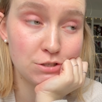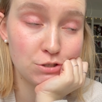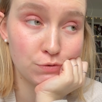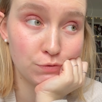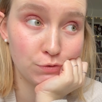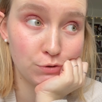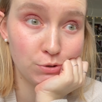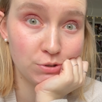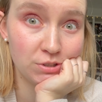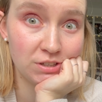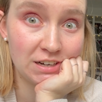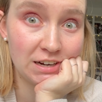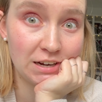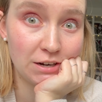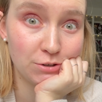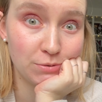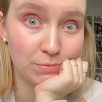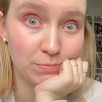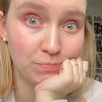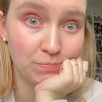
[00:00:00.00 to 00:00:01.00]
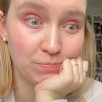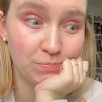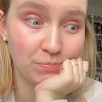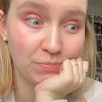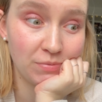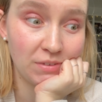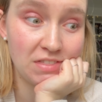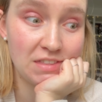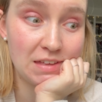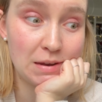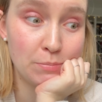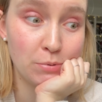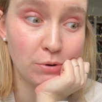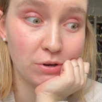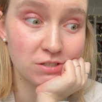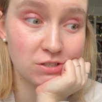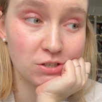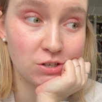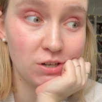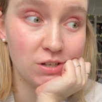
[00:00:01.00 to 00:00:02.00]
of Golden Iron. That book
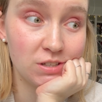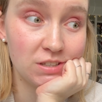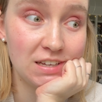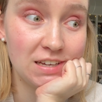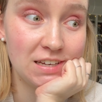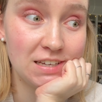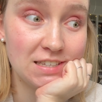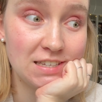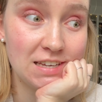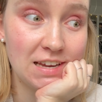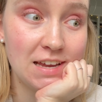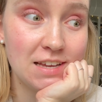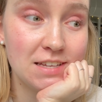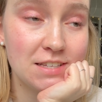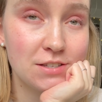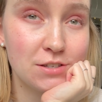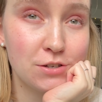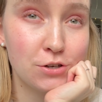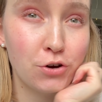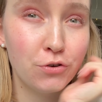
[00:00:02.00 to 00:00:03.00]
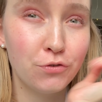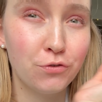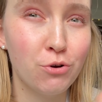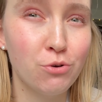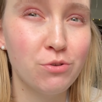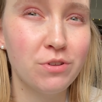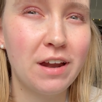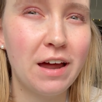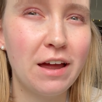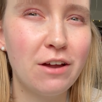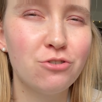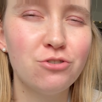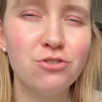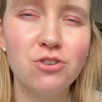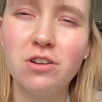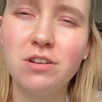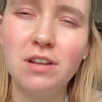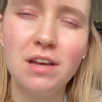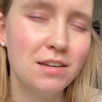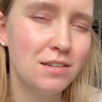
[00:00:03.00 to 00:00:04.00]
is called A Taste of Golden Iron,
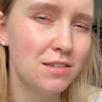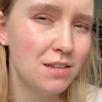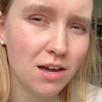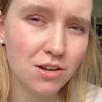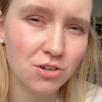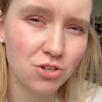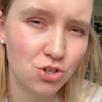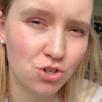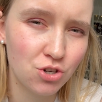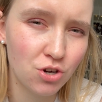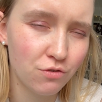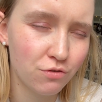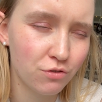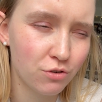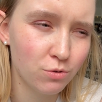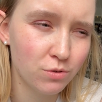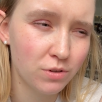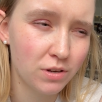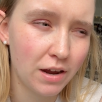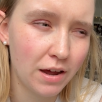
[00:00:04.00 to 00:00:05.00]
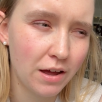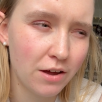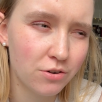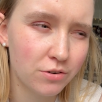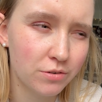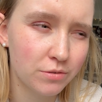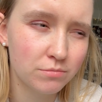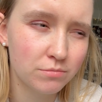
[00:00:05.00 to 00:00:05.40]
not A Touch of Golden Iron.